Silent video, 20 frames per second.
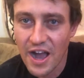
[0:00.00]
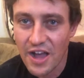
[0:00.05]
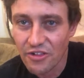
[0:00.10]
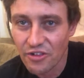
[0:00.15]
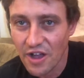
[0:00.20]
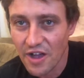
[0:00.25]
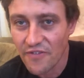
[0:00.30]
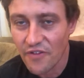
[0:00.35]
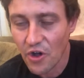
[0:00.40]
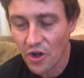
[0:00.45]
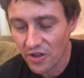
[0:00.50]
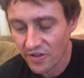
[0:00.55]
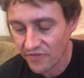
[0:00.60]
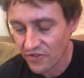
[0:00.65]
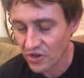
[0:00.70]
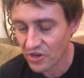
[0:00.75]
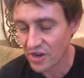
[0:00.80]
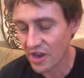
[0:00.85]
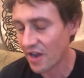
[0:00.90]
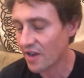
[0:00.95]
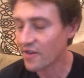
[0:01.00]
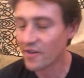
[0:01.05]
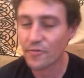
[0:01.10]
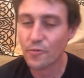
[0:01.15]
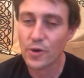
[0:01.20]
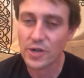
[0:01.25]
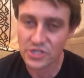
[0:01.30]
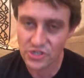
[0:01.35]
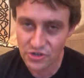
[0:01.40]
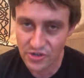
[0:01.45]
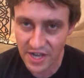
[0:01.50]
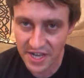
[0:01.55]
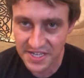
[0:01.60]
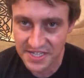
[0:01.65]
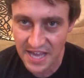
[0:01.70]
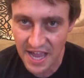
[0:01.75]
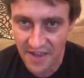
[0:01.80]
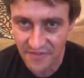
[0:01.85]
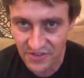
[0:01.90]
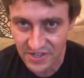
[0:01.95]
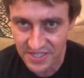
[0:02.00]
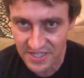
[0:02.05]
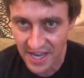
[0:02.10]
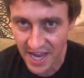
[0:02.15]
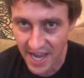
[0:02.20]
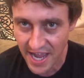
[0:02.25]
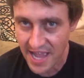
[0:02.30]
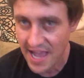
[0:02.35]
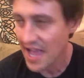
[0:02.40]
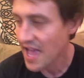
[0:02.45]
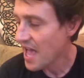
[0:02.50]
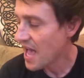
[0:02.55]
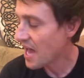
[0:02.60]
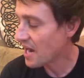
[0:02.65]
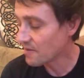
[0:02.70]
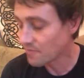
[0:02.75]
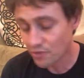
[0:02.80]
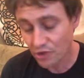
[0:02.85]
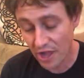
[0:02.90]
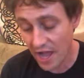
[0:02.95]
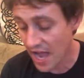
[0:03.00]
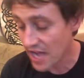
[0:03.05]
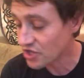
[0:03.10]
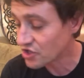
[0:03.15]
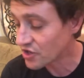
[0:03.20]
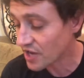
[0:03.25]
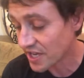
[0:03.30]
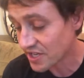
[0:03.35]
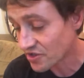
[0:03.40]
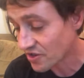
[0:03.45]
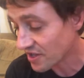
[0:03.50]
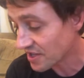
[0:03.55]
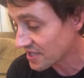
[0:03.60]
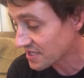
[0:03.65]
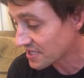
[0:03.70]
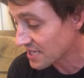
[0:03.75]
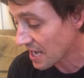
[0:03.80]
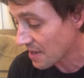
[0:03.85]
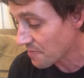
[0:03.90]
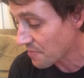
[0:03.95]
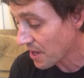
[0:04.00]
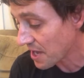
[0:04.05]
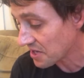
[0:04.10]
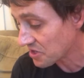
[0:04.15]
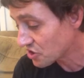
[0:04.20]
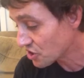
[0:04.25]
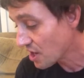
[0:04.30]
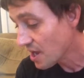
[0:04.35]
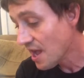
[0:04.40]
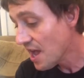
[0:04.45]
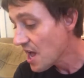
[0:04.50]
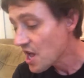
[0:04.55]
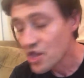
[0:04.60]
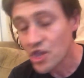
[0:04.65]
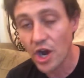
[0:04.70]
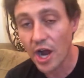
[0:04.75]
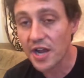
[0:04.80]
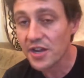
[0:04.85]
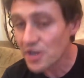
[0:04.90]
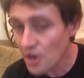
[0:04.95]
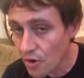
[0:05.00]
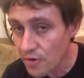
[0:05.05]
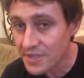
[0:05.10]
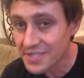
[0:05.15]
love all of your con what you guys have to say, and I'm glad you guys are on the same page. You know, I know it